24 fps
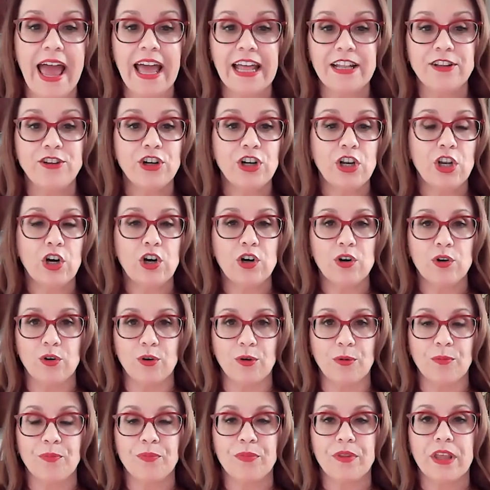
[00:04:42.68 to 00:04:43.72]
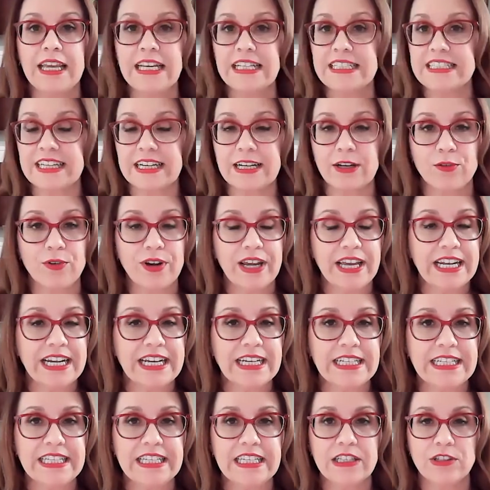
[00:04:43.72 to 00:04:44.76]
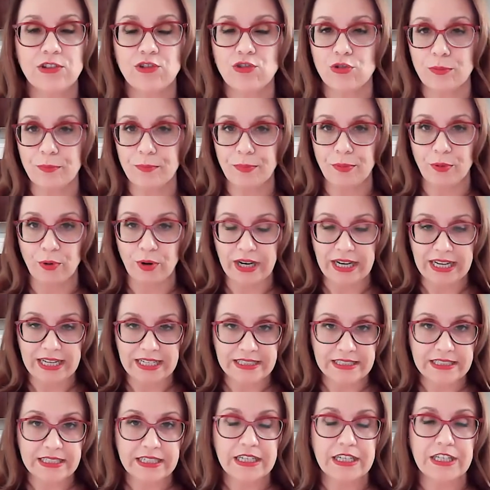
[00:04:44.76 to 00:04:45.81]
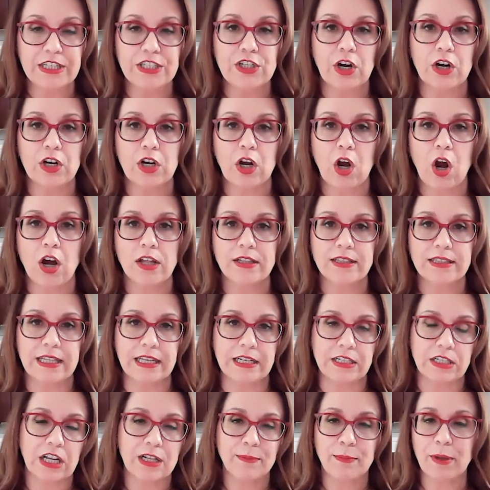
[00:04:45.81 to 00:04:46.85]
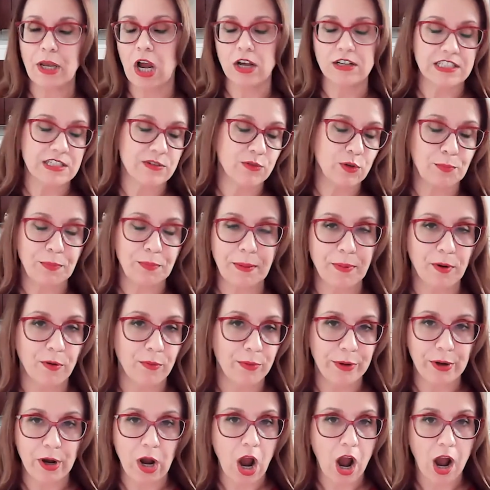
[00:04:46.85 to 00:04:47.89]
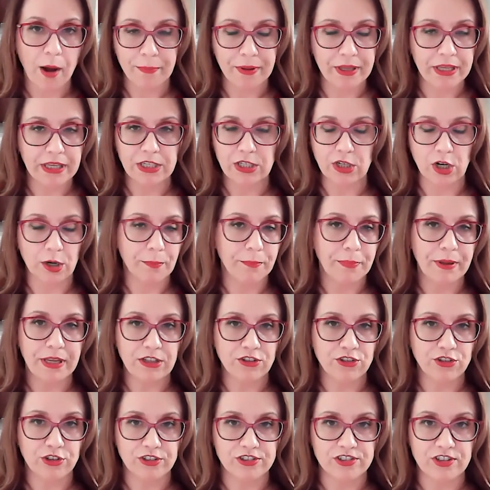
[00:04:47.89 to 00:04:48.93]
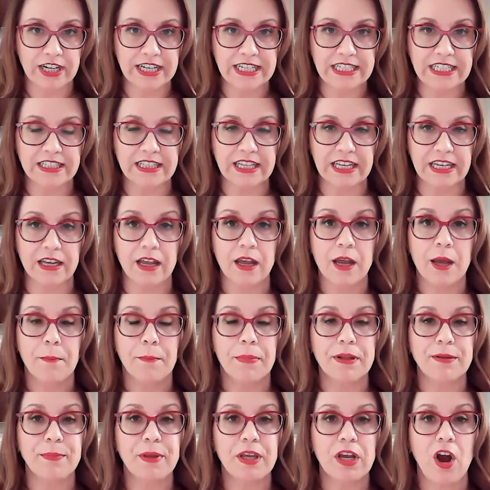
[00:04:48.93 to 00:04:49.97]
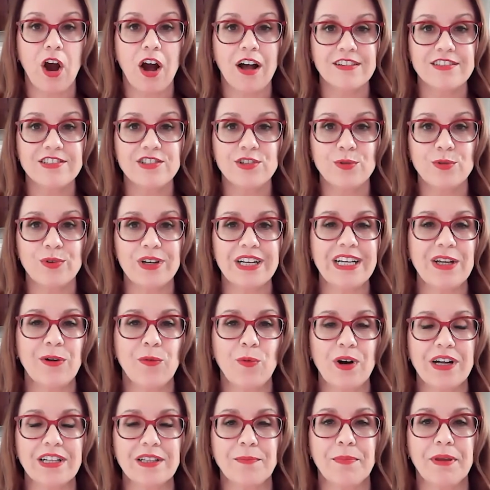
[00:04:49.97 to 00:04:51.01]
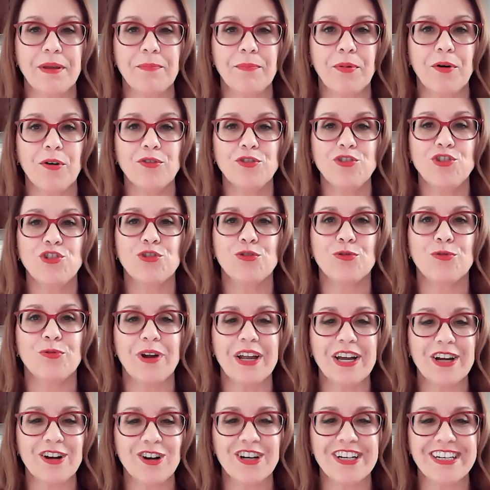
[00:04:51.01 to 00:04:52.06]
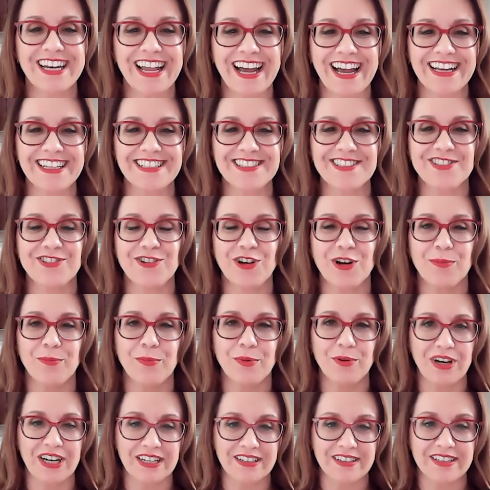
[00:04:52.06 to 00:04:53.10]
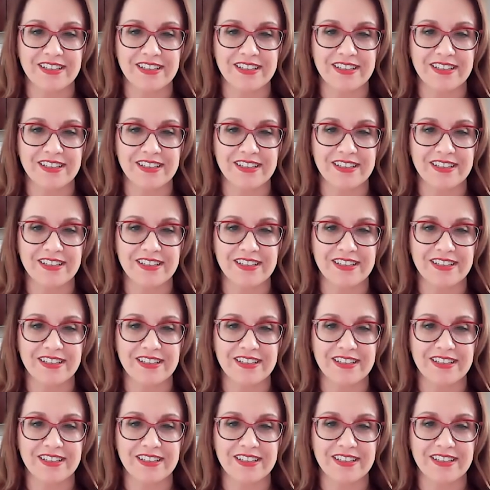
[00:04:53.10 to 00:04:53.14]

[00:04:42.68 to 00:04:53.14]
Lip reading: Add your logo. It's a great idea to brand your content, not because people will copy your pictures or anything, but because you really want people to recognize your brand.